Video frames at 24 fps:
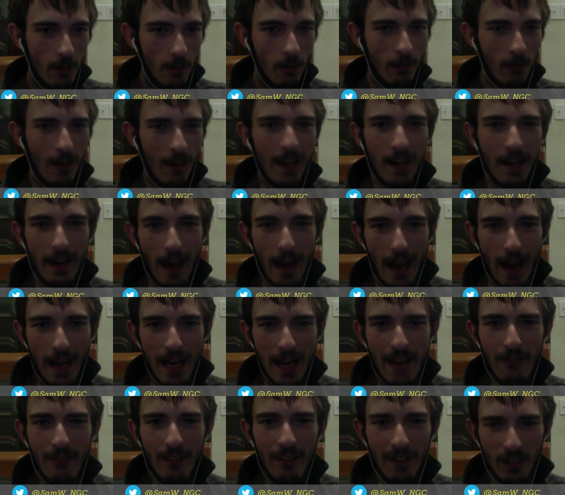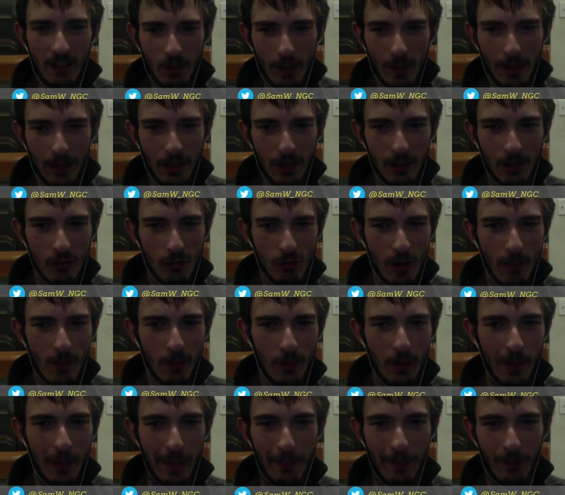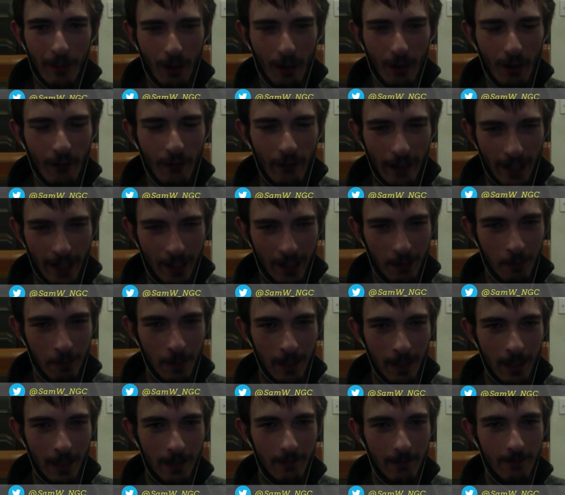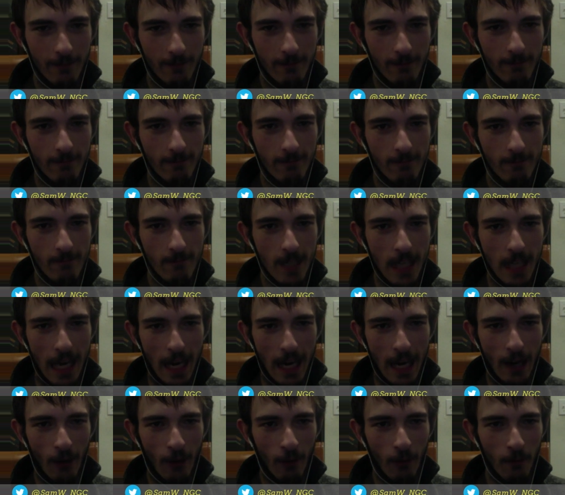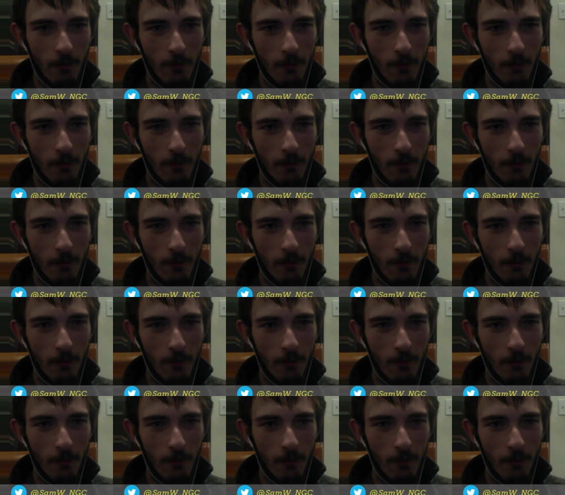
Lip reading: granted, I never expected Trump to be perfect, but you know,